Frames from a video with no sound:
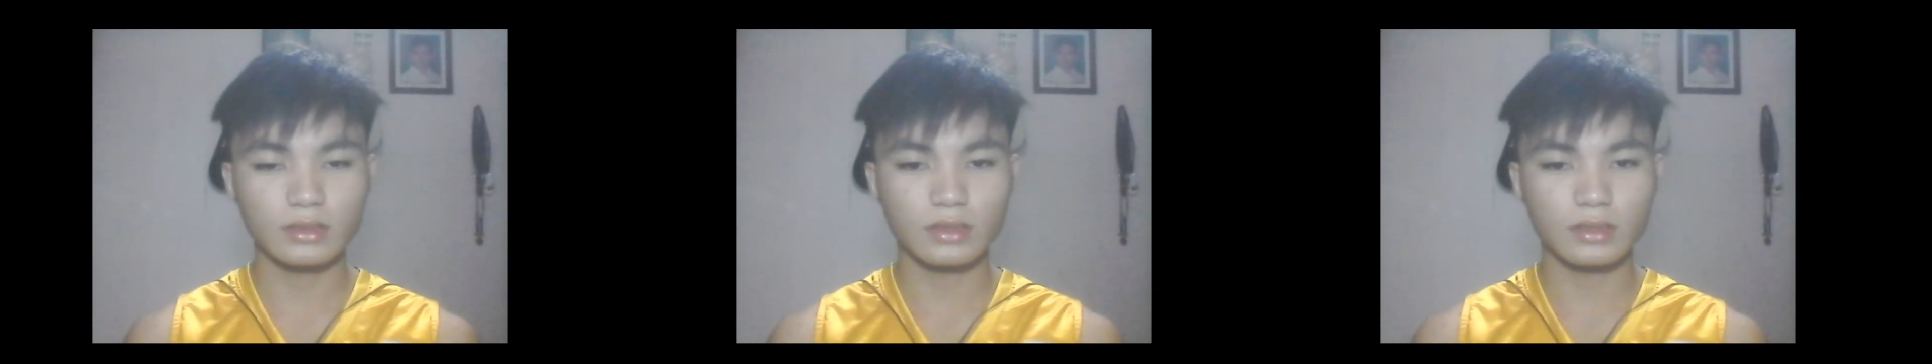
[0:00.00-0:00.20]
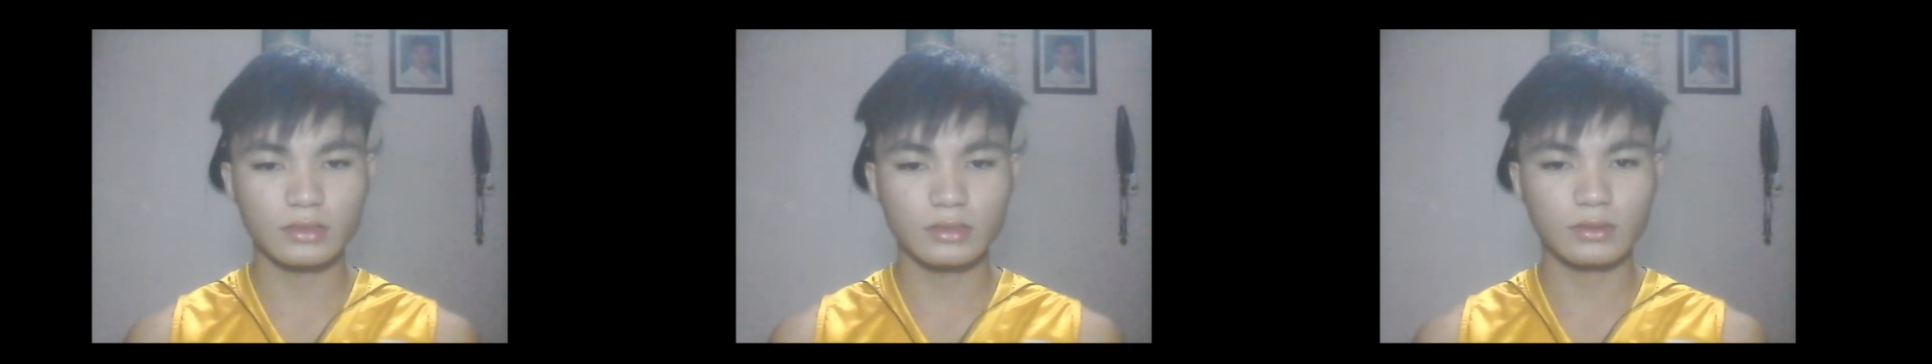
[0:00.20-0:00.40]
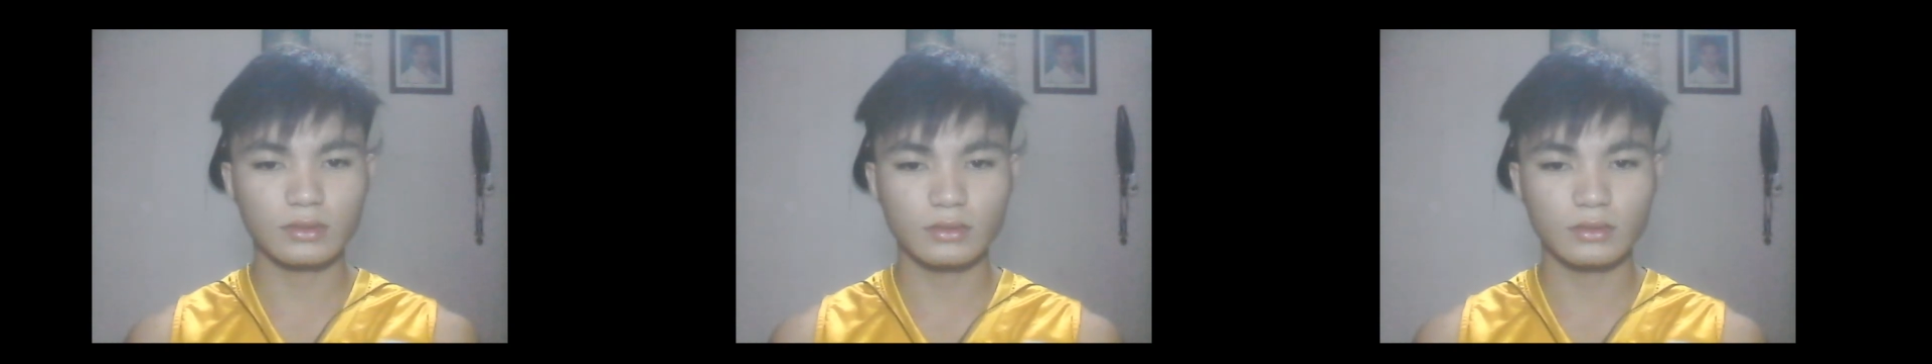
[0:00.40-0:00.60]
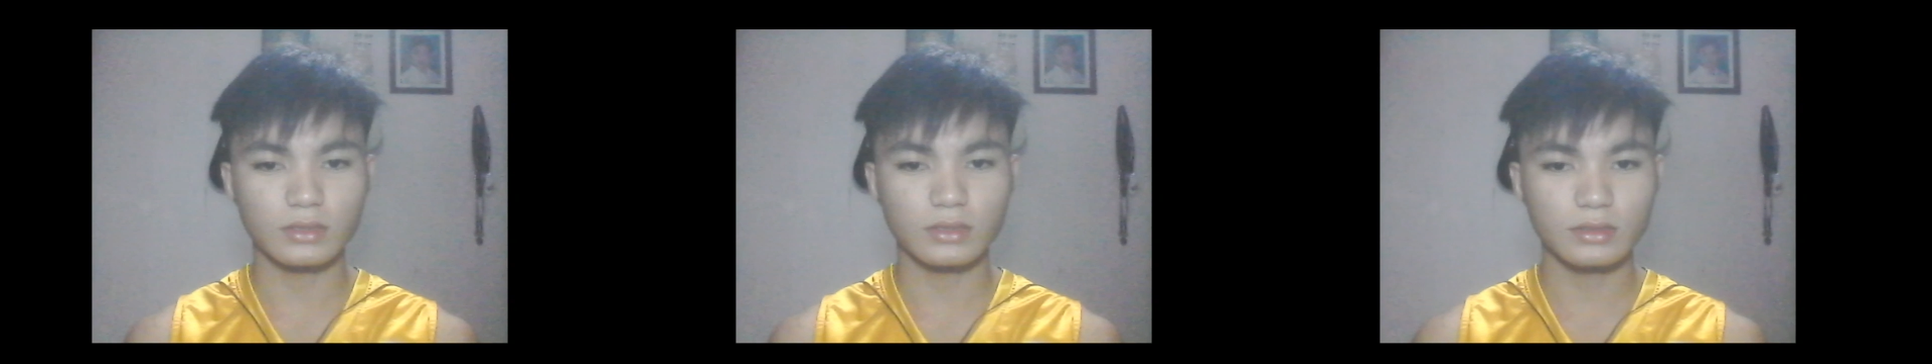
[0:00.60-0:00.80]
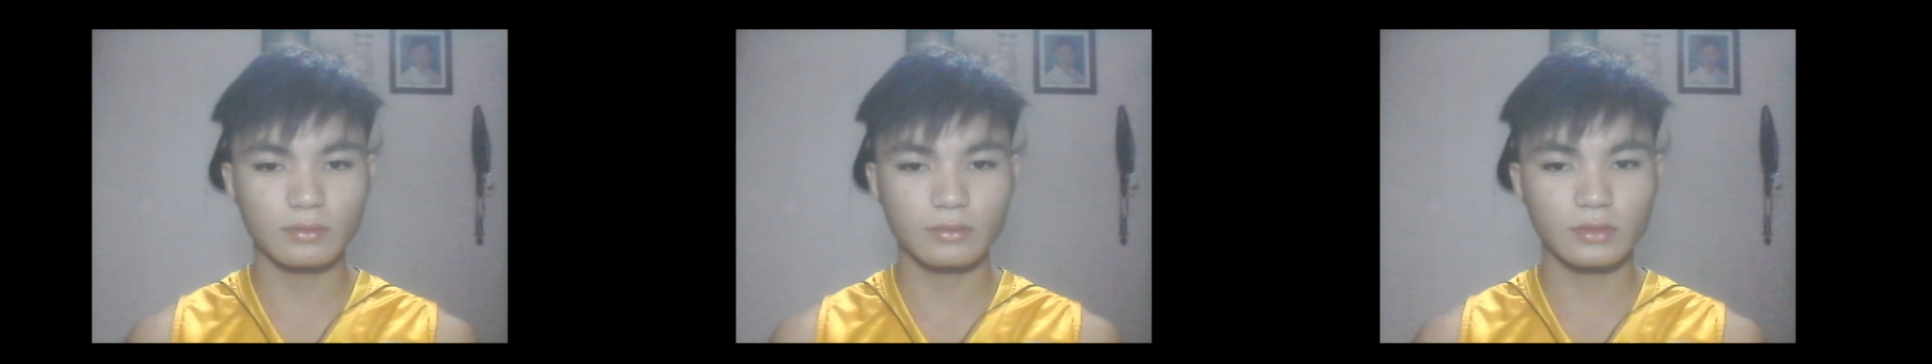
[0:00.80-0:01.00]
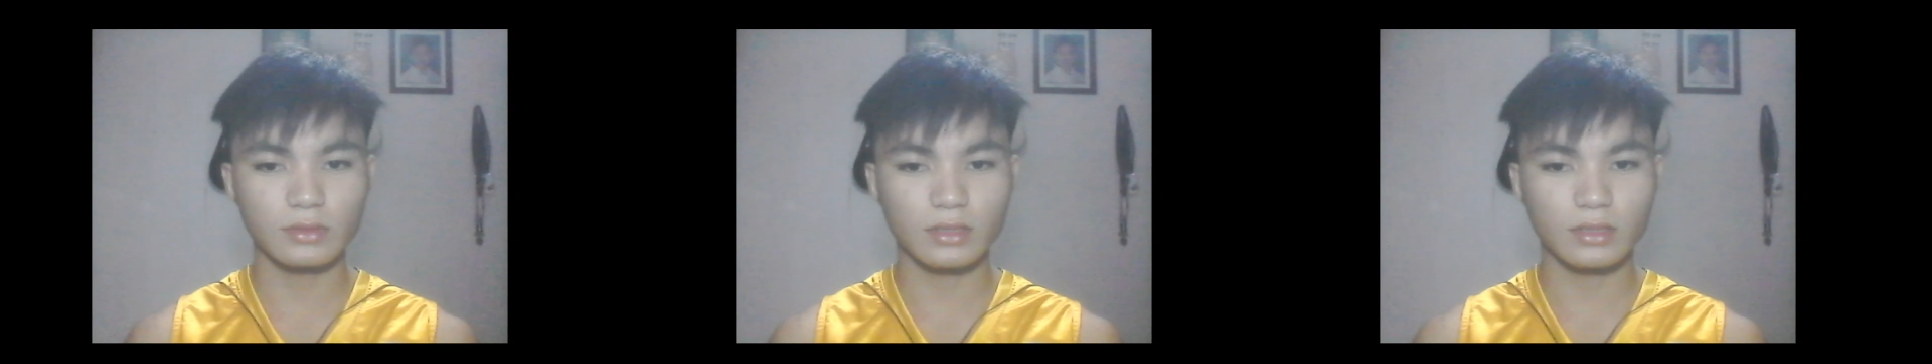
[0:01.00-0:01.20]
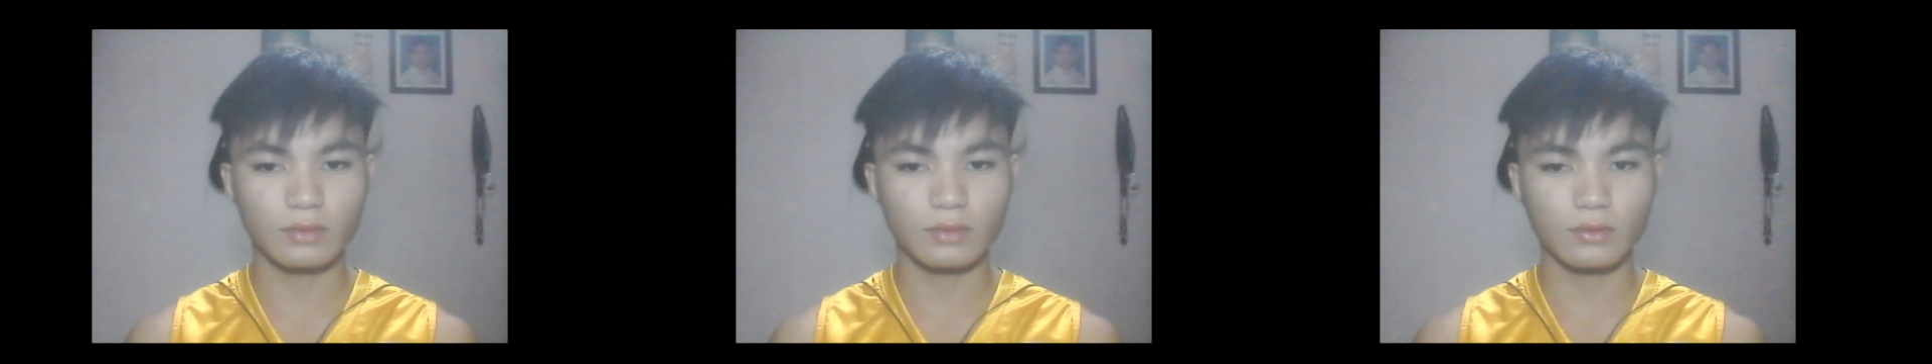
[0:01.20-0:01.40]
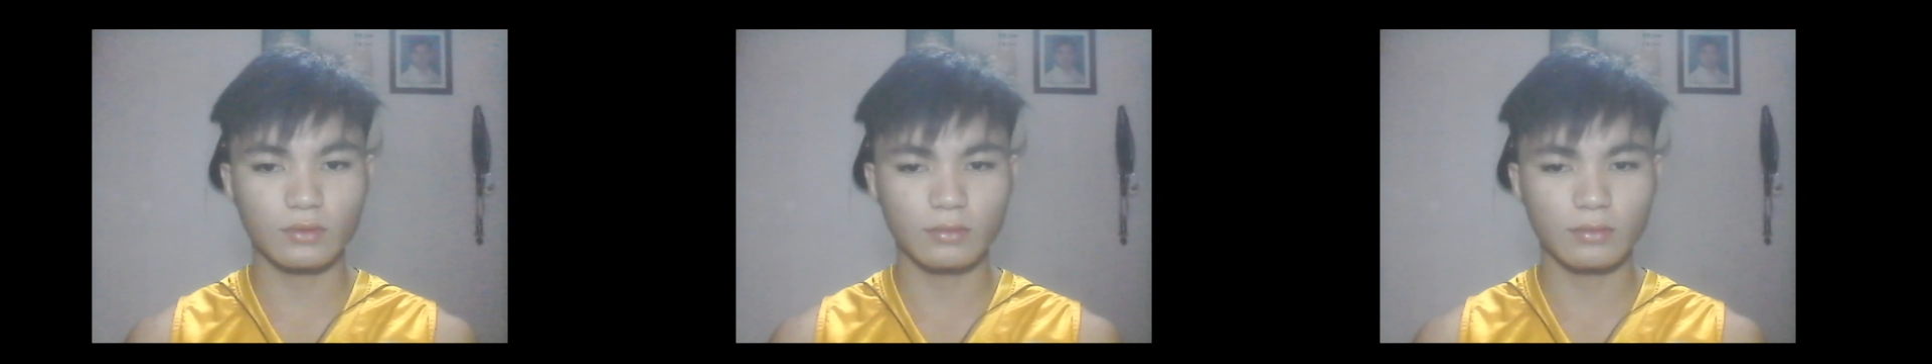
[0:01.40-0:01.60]
also called the Simple
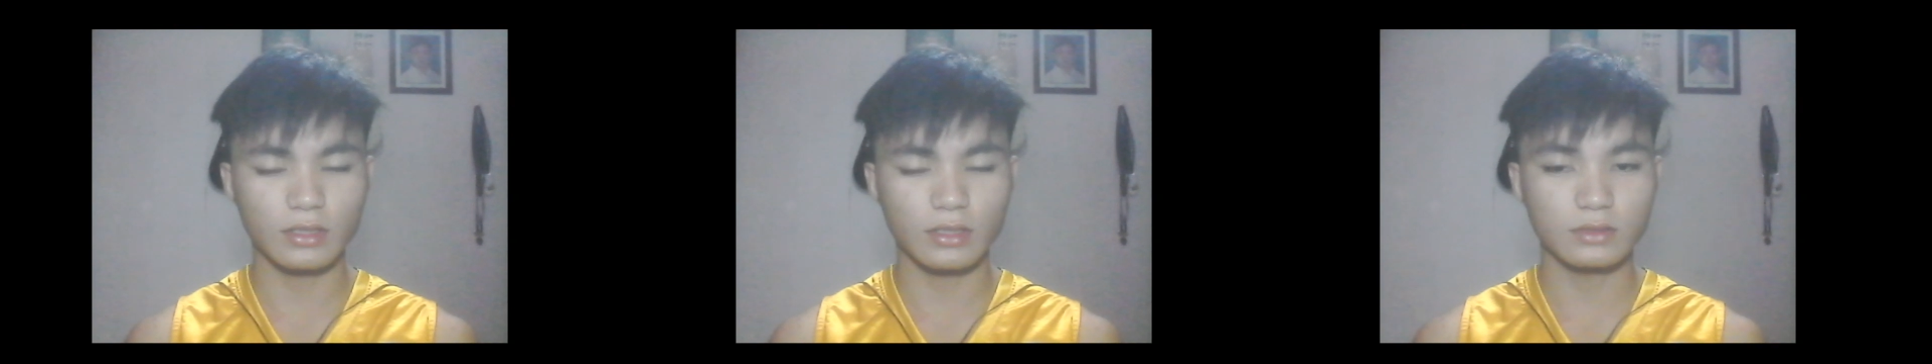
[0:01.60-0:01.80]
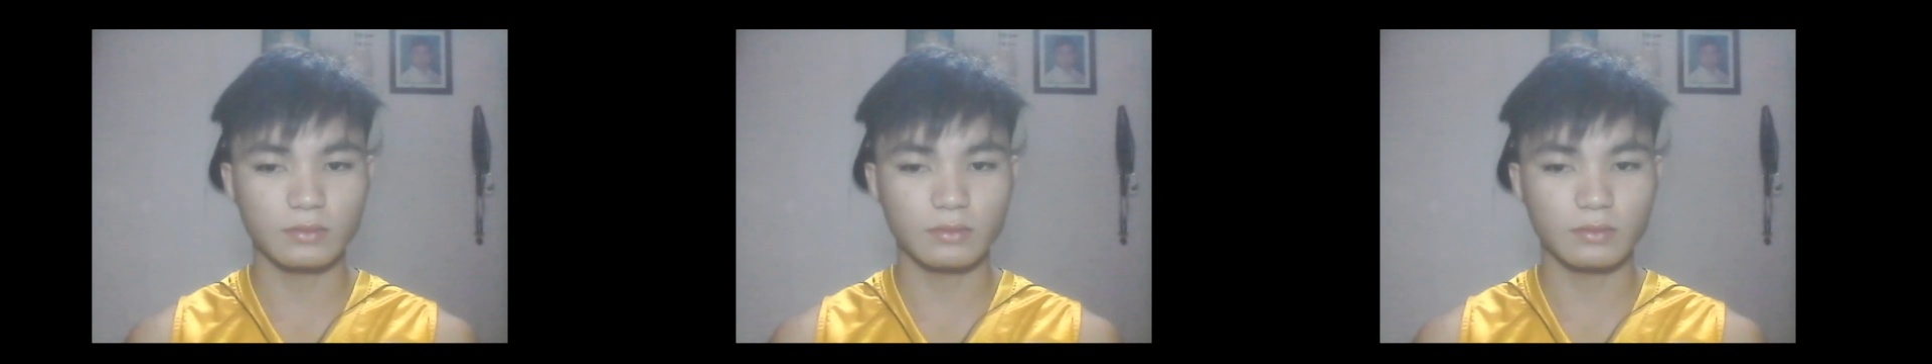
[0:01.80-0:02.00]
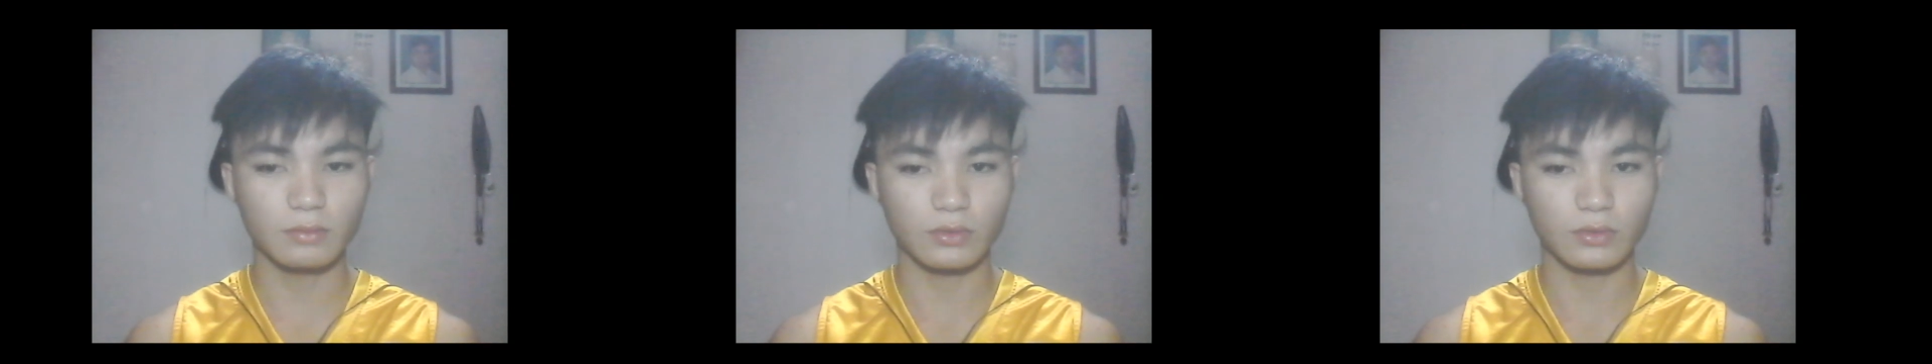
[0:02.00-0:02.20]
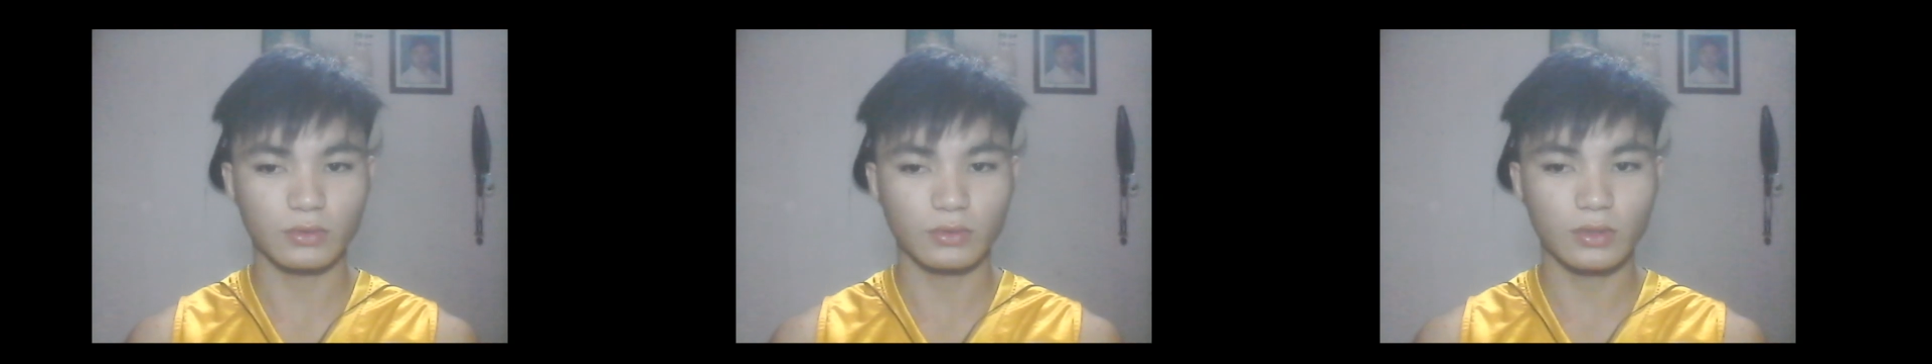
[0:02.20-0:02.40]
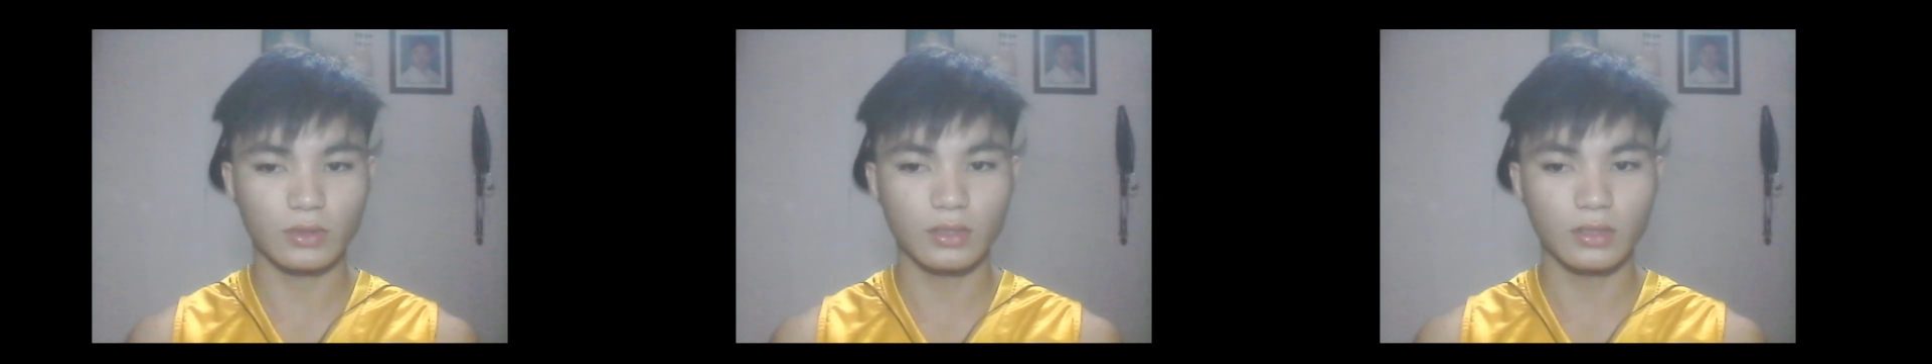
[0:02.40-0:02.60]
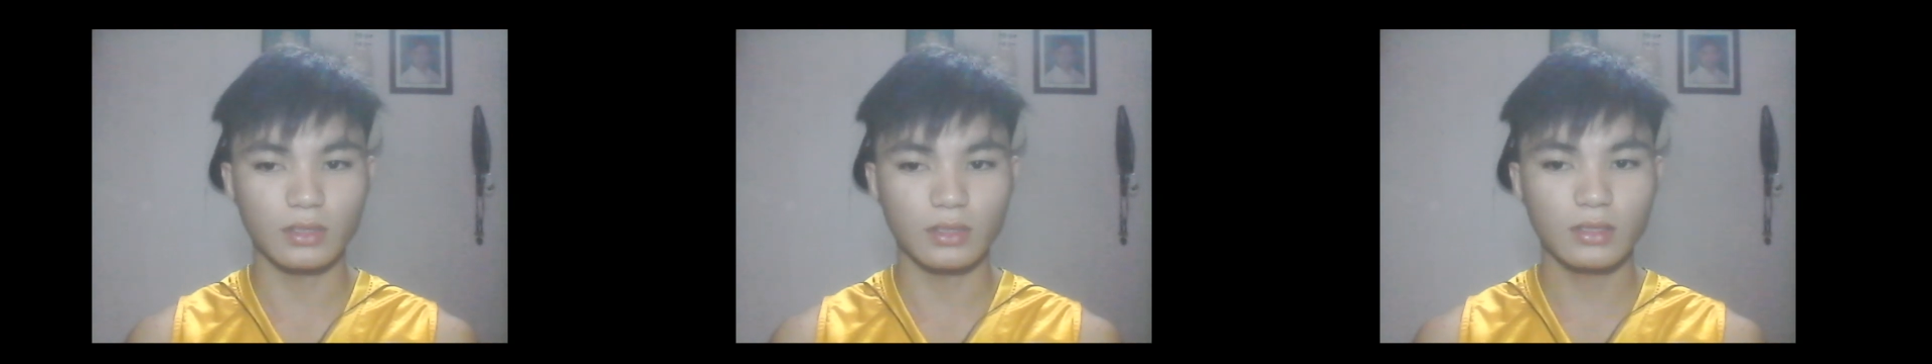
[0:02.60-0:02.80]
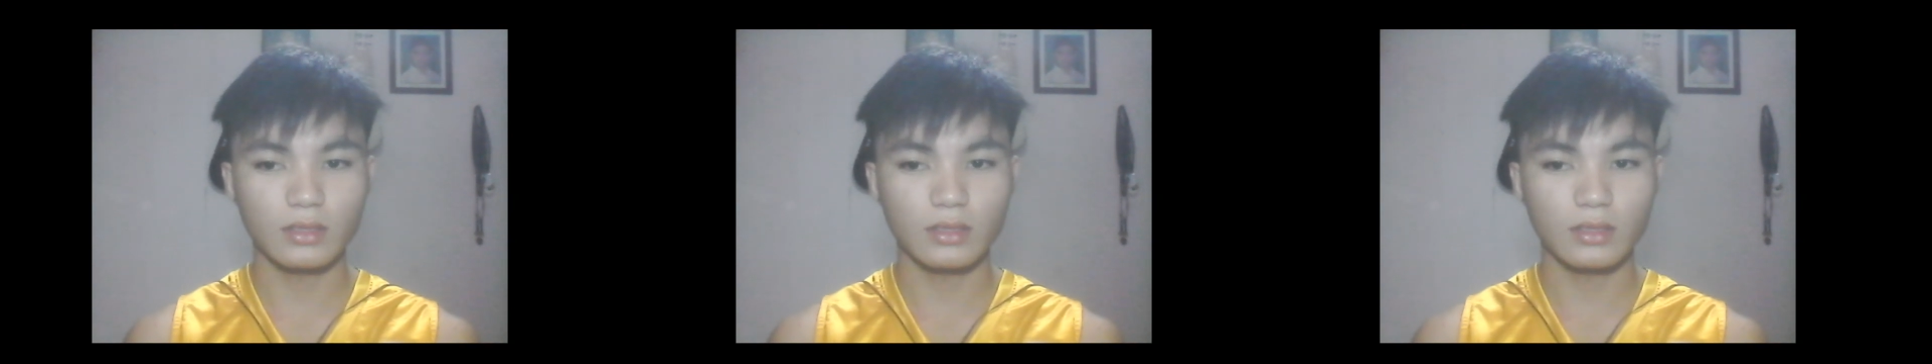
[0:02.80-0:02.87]
Network Management Protocol,